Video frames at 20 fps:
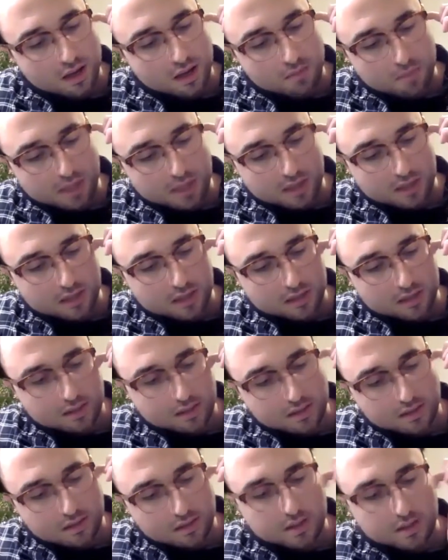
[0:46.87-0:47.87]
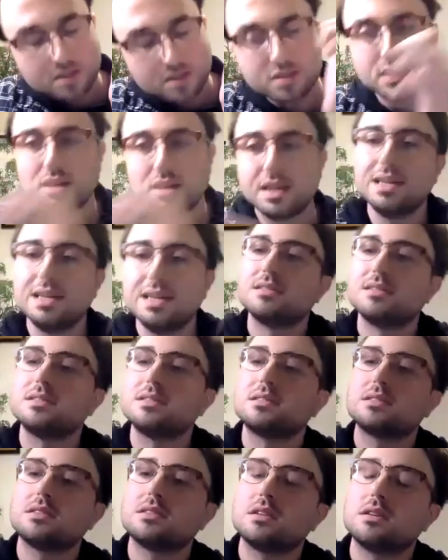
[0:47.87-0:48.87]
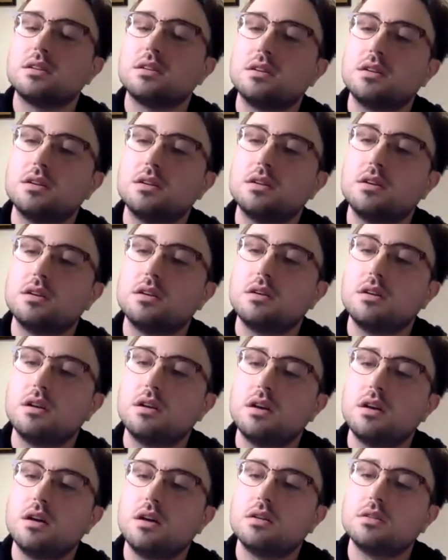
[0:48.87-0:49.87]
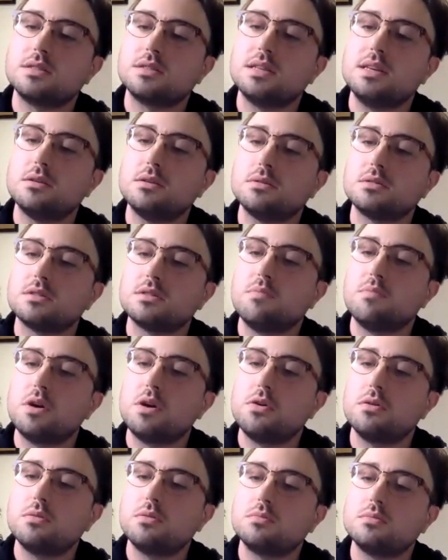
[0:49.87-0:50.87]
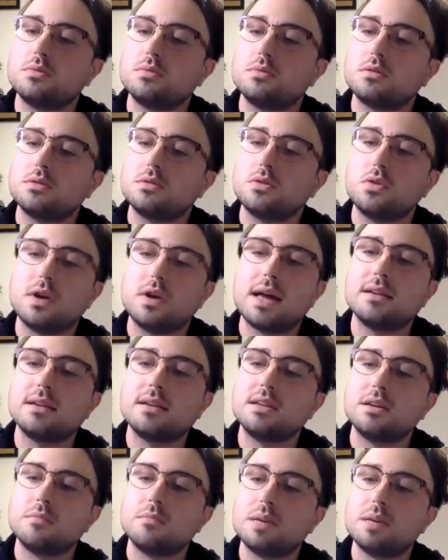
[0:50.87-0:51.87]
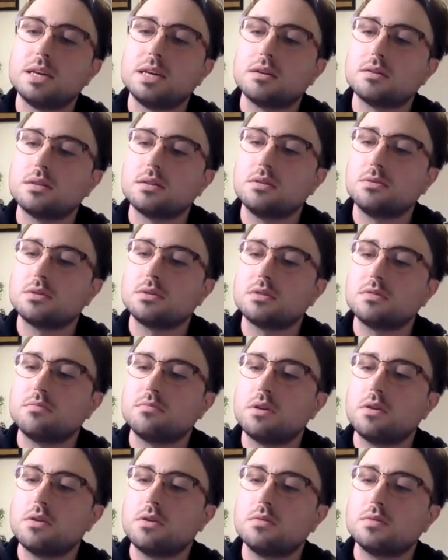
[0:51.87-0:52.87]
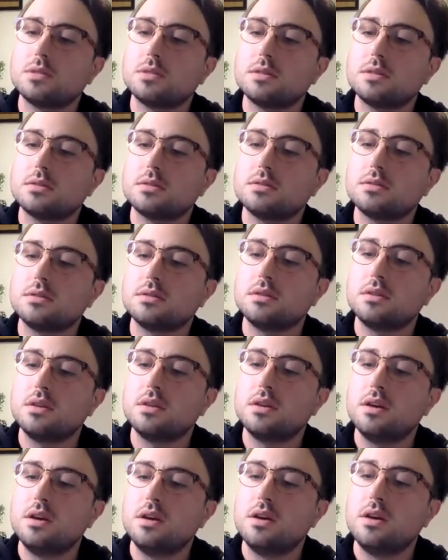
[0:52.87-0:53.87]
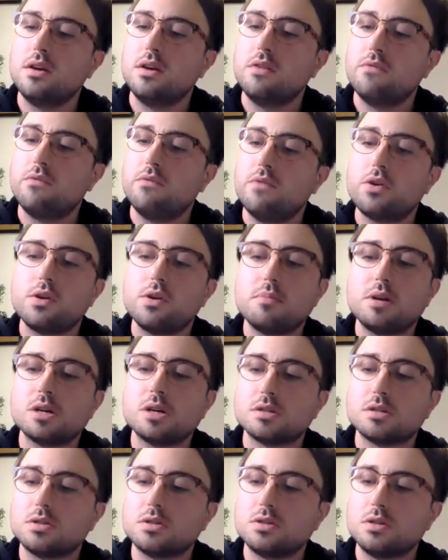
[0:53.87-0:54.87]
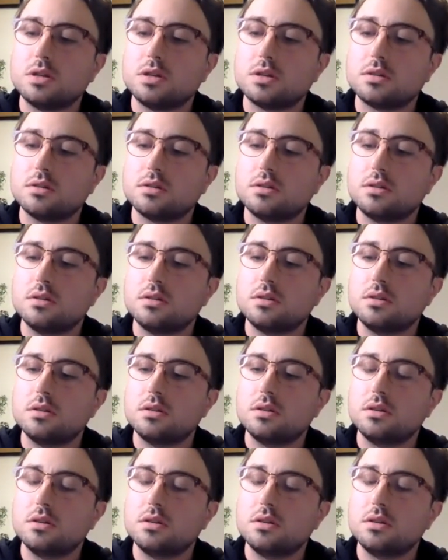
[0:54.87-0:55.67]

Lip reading: because it's a sequence of poems, or it ended up being a sequence of poems, and it's very much just